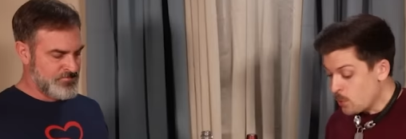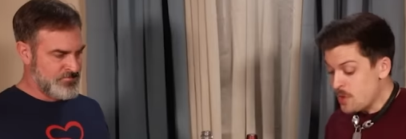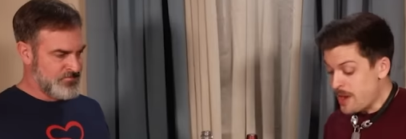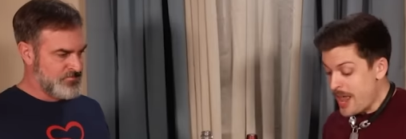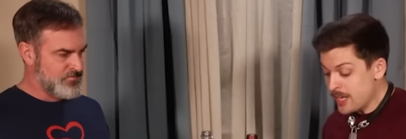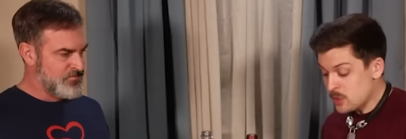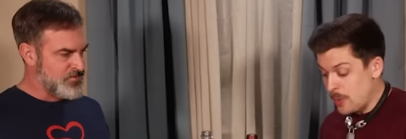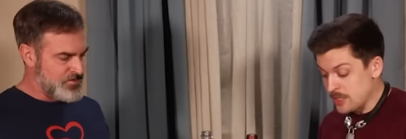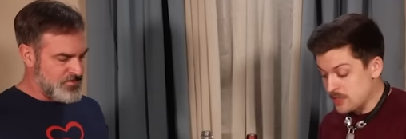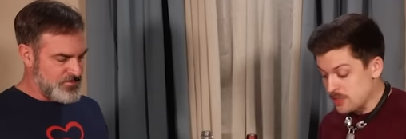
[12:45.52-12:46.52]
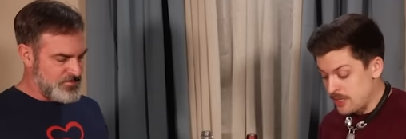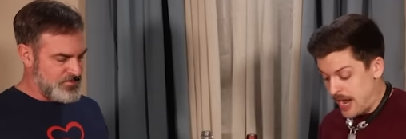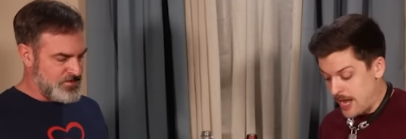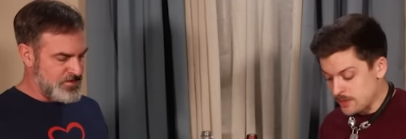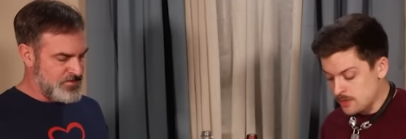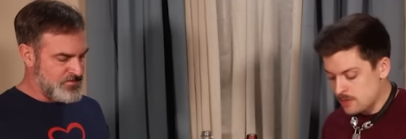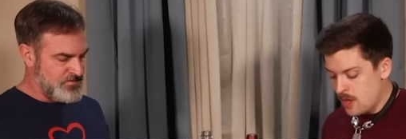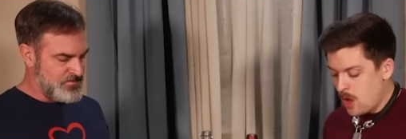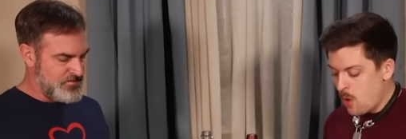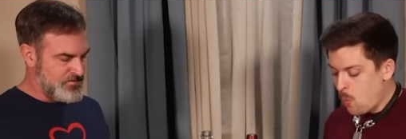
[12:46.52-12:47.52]
Speaker 1: Ooh, the next question asks
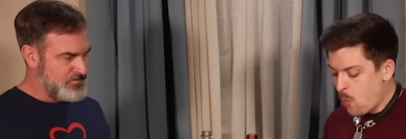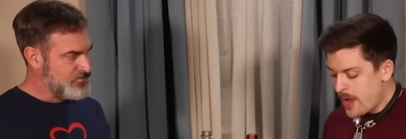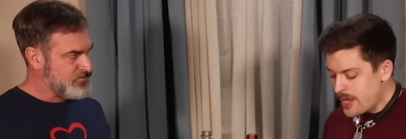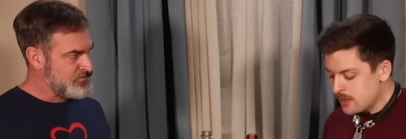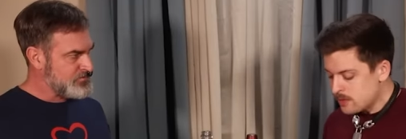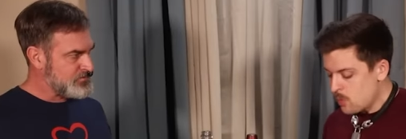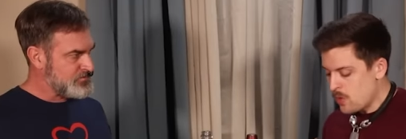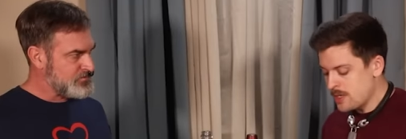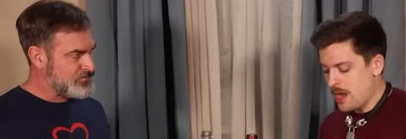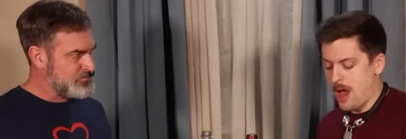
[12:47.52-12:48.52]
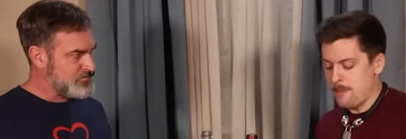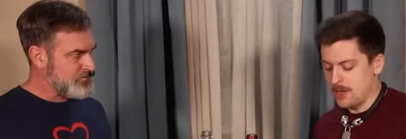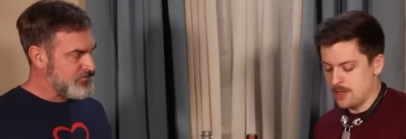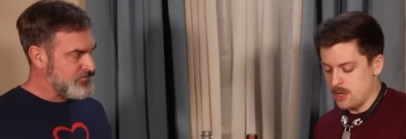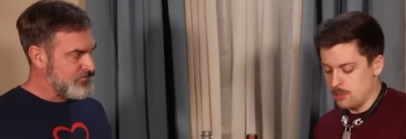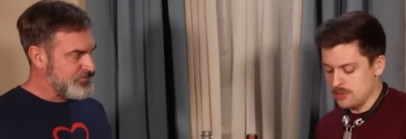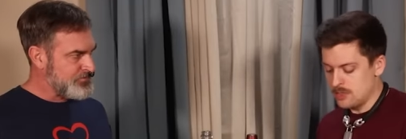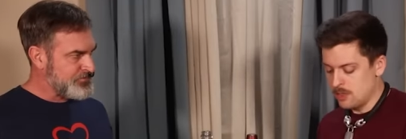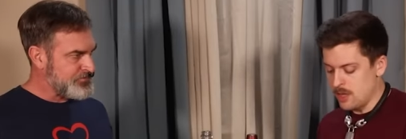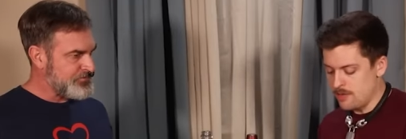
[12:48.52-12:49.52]
what is the one topic that you would
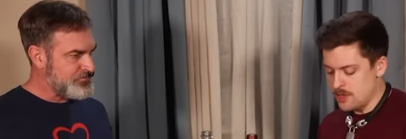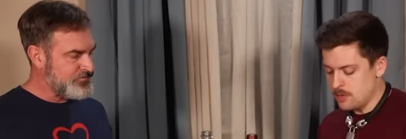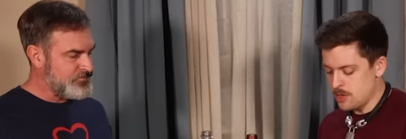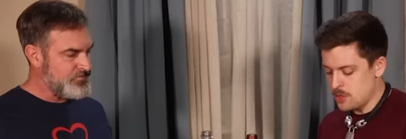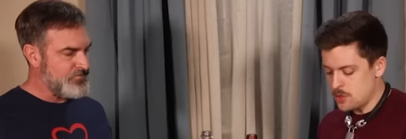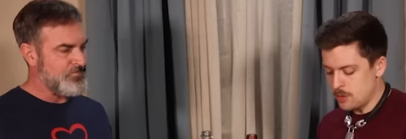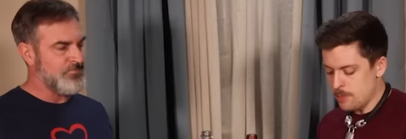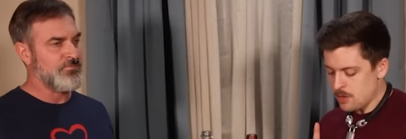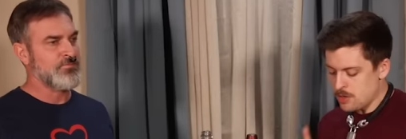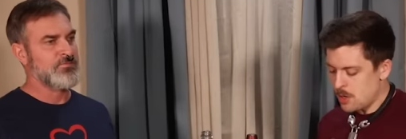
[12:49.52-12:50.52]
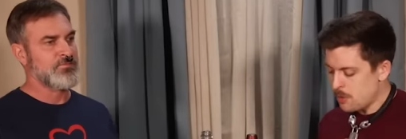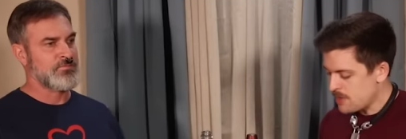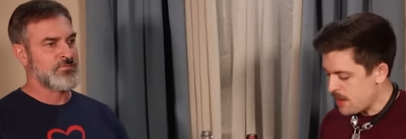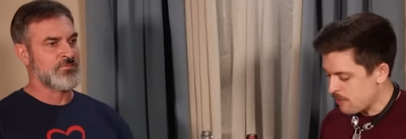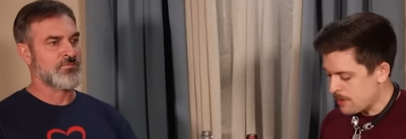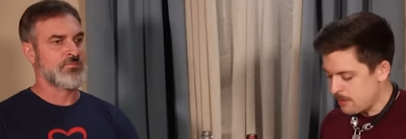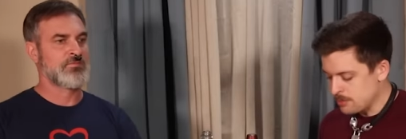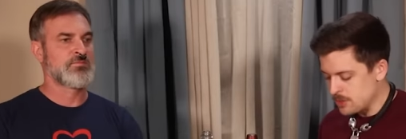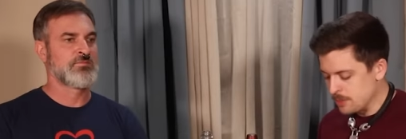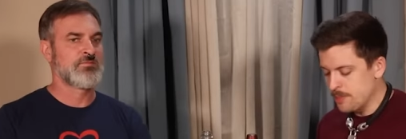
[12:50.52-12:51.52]
still love to do on YouTube, but you know you would never be
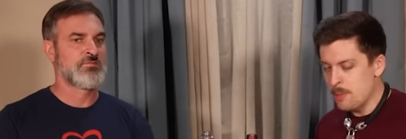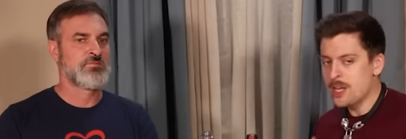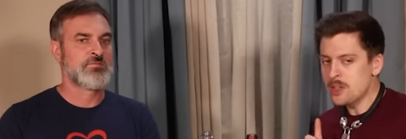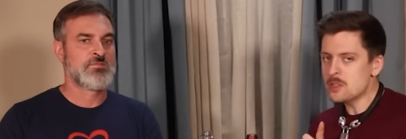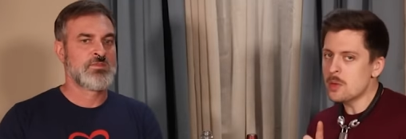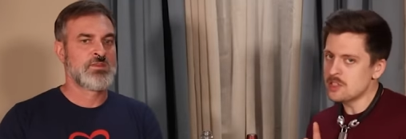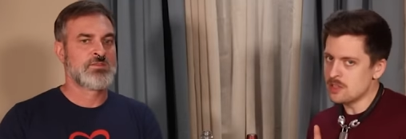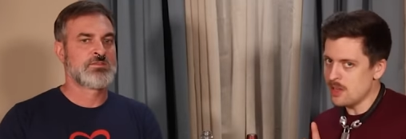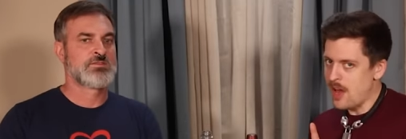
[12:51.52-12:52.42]
able to? And we get this question a